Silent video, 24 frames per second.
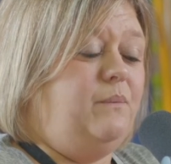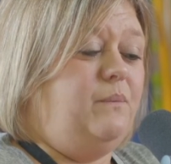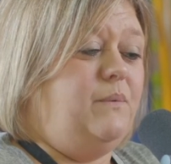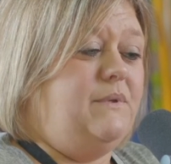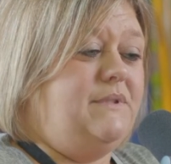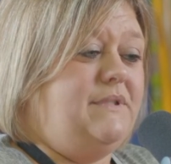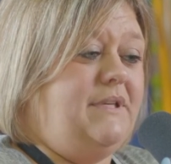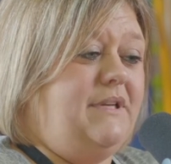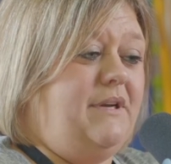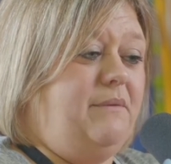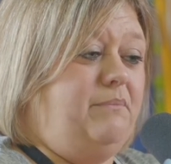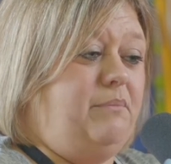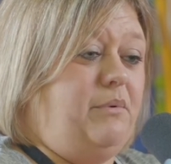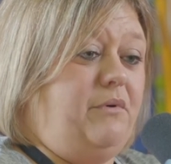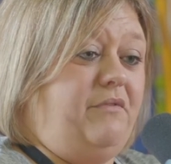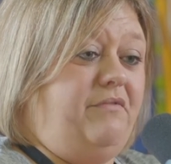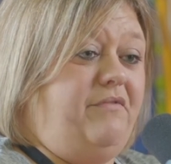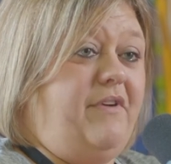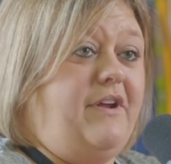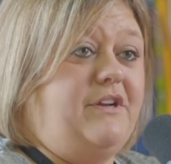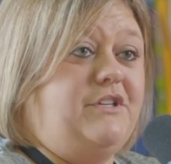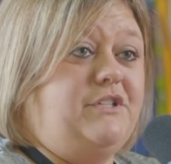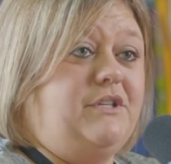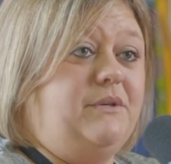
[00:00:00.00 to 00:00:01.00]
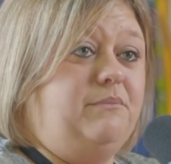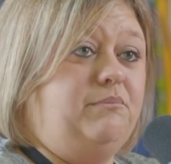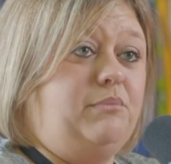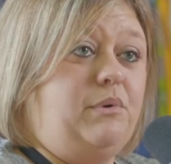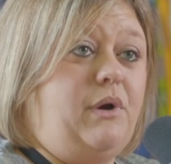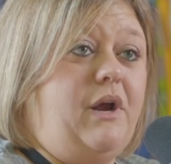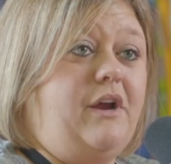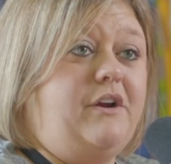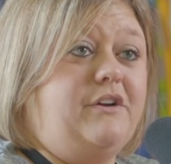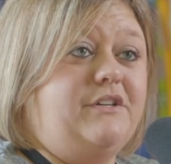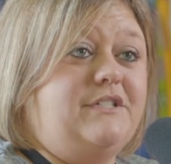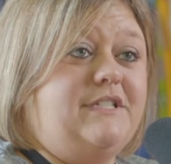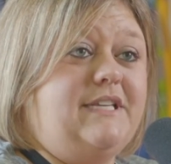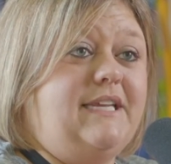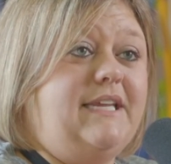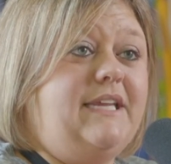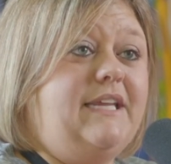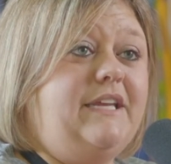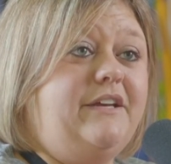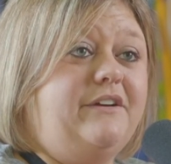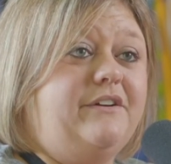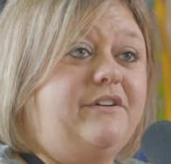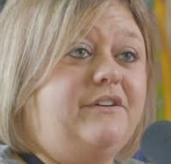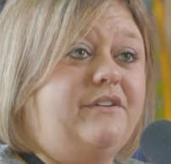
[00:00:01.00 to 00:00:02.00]
was in a profession prior to
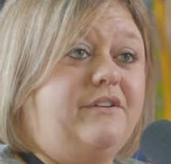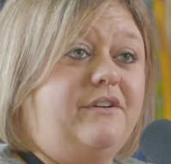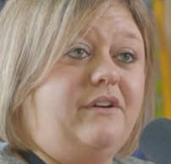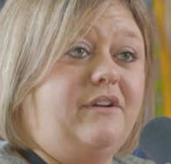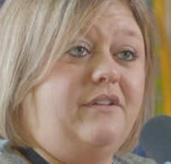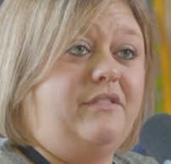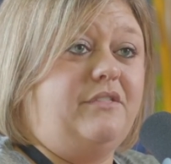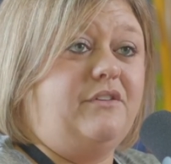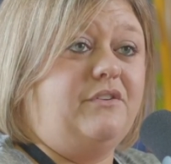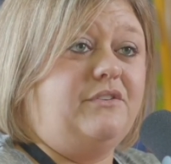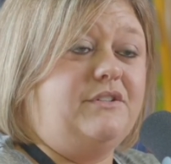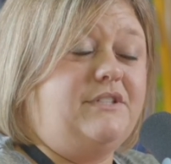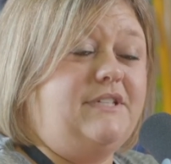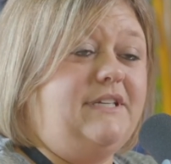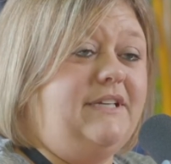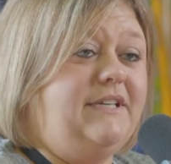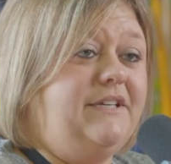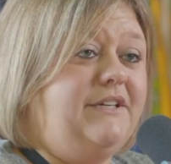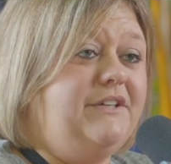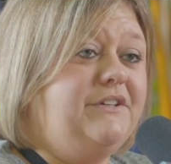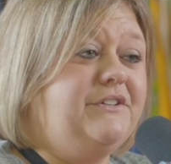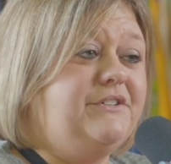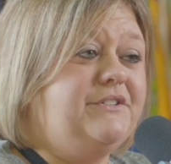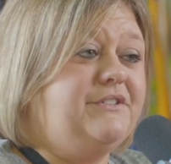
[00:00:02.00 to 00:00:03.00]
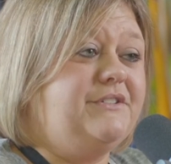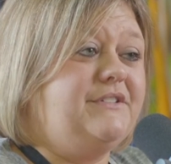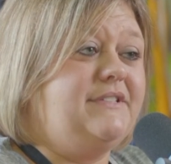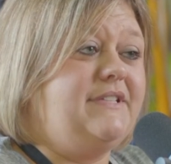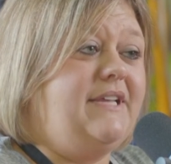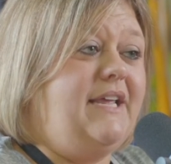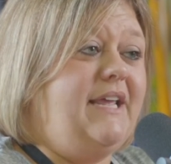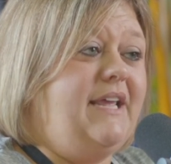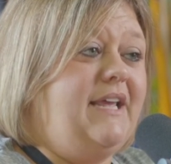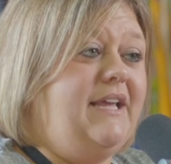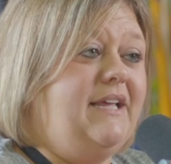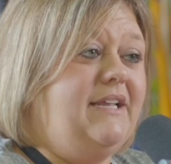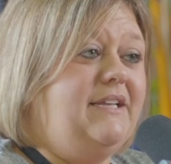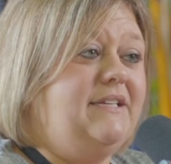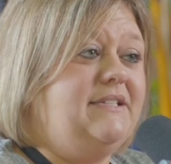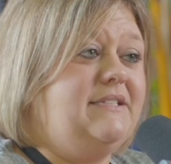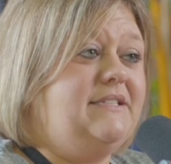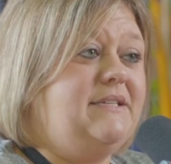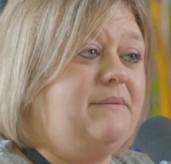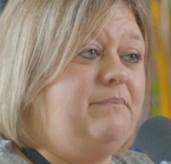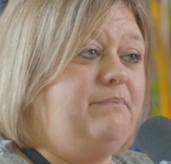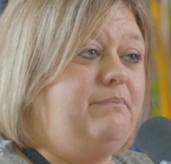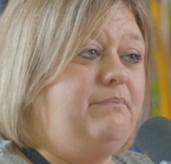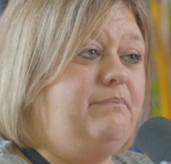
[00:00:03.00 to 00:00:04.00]
here 13 years,
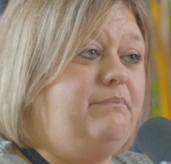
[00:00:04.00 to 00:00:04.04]
and